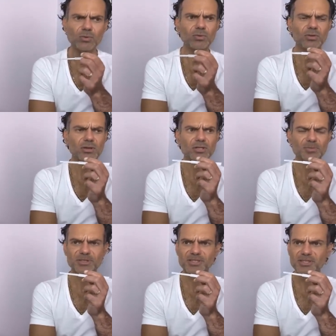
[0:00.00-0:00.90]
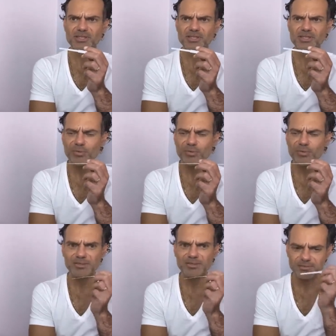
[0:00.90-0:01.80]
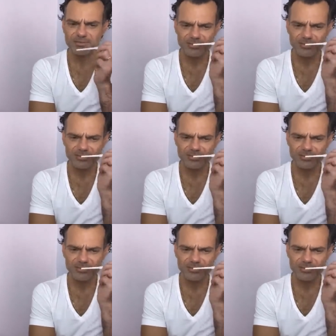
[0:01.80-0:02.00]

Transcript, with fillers: Oh, gosh, but certainly marine.